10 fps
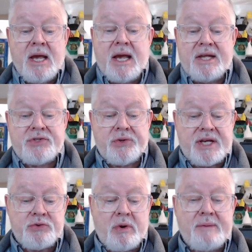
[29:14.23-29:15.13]
And so
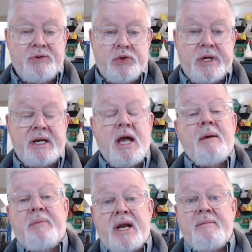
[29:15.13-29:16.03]
that's what I'm doing.
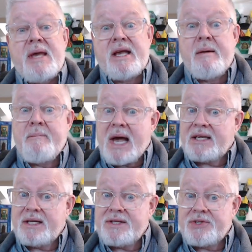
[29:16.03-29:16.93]
But I may come back
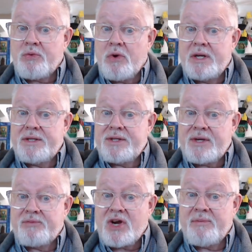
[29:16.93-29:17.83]
to this one
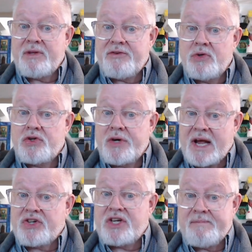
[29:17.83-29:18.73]
sometime in the future and
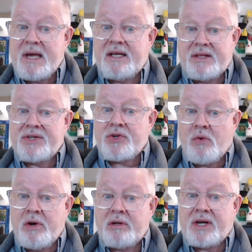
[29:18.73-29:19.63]
actually make this
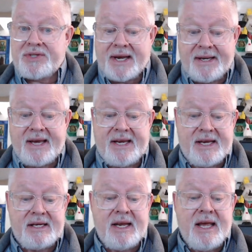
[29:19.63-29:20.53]
quilt because I like it.